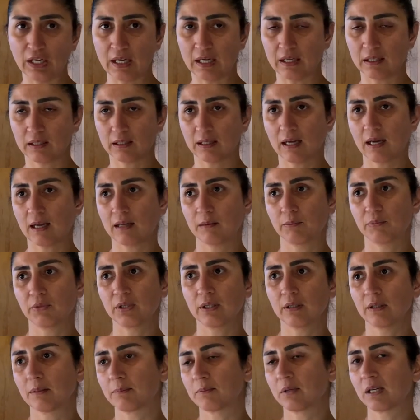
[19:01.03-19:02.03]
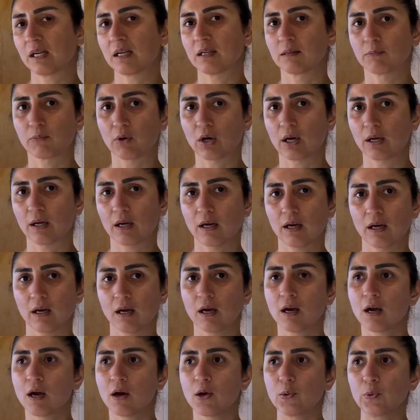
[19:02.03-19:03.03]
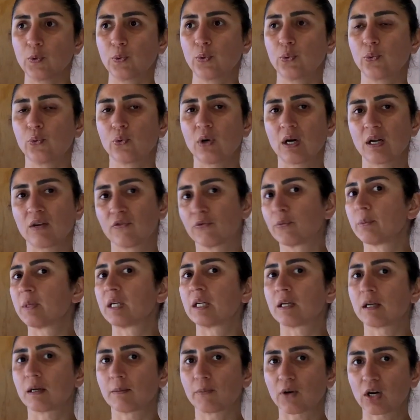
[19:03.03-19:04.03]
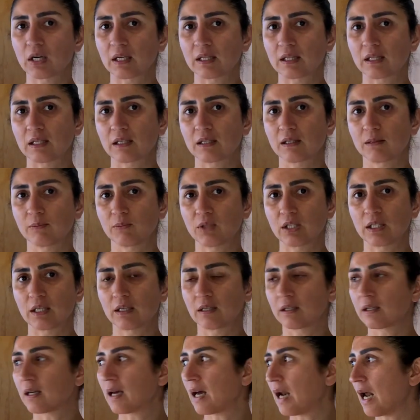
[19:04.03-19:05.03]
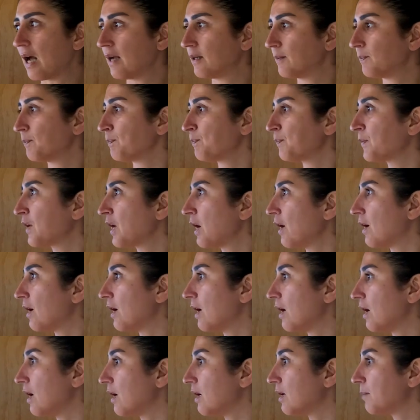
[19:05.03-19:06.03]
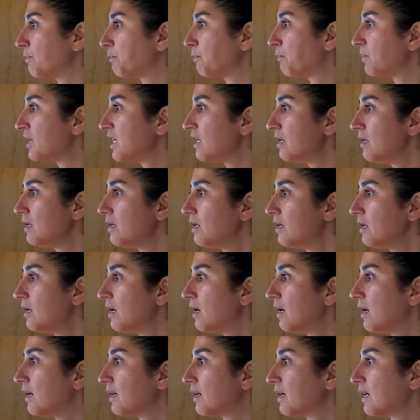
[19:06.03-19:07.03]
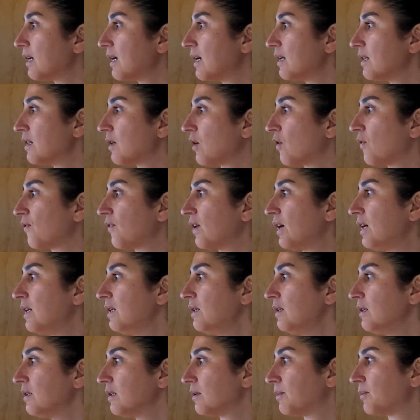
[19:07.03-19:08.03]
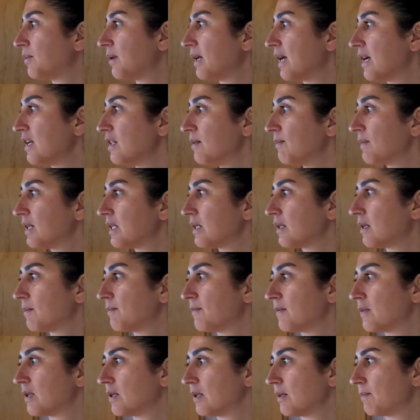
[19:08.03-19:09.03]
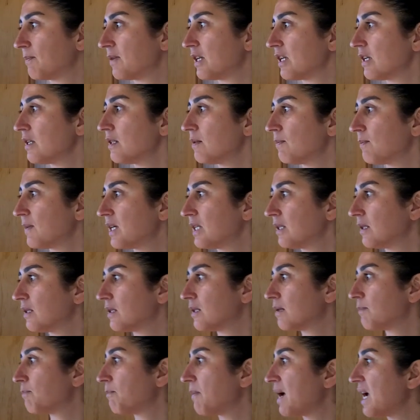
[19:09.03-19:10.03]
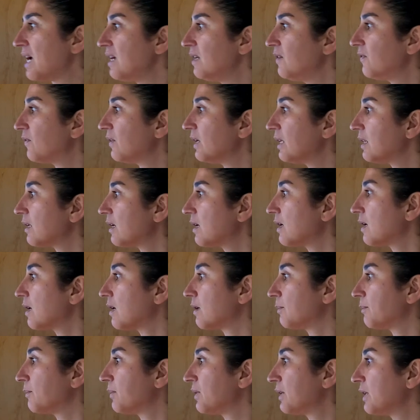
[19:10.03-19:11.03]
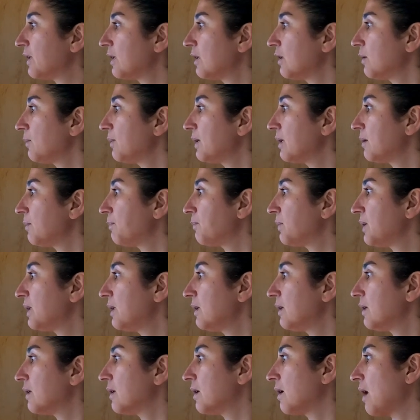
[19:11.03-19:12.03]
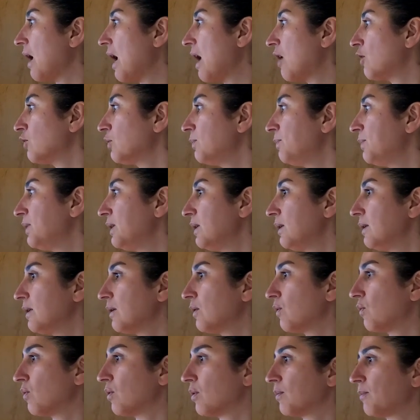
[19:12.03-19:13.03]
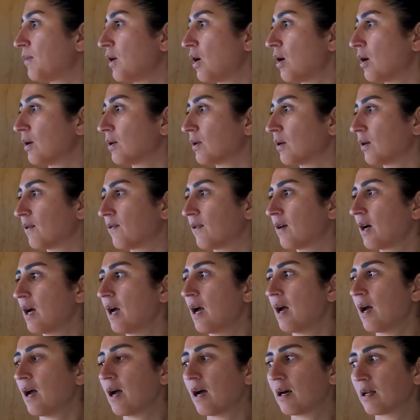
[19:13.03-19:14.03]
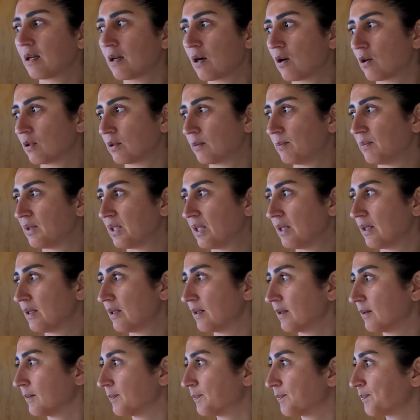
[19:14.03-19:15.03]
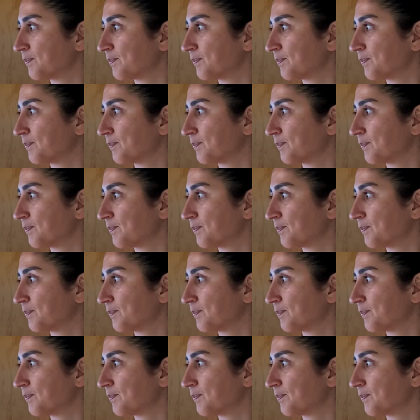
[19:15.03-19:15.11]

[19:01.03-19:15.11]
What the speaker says: It can't be replaced by a 12 meter by 6 meter garage. B, in case of any replacement, the replacement is made with a comparable outbuilding or part of an outbuilding.